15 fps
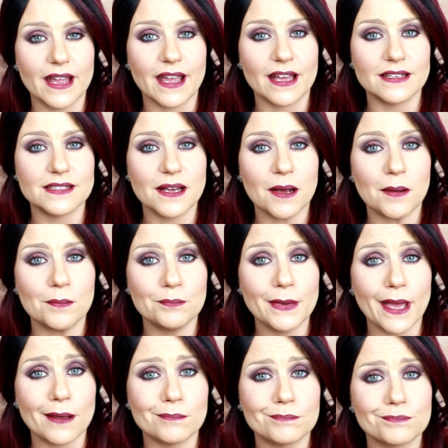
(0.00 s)
and
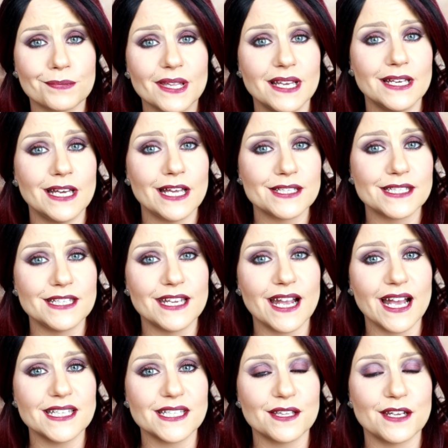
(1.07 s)
yeah, see you
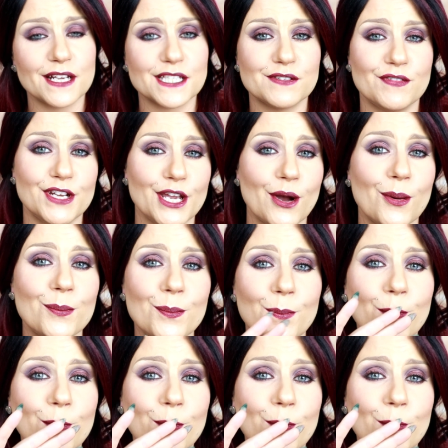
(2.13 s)
guys in the next video.